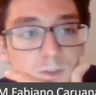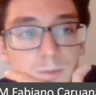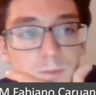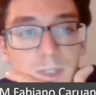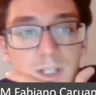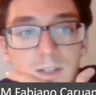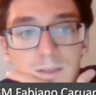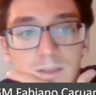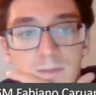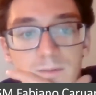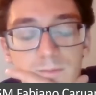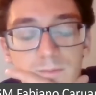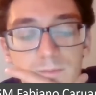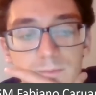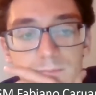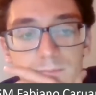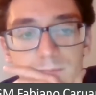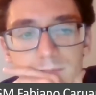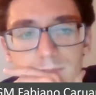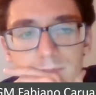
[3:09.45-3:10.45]
bad
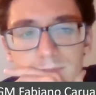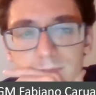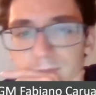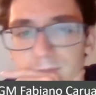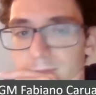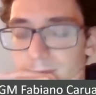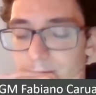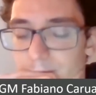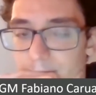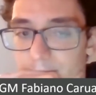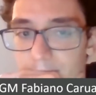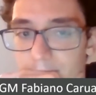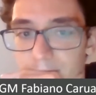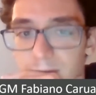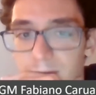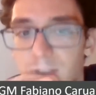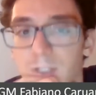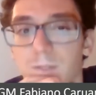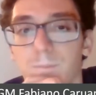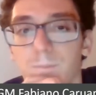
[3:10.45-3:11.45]

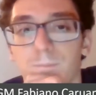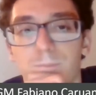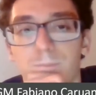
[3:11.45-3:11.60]
for him.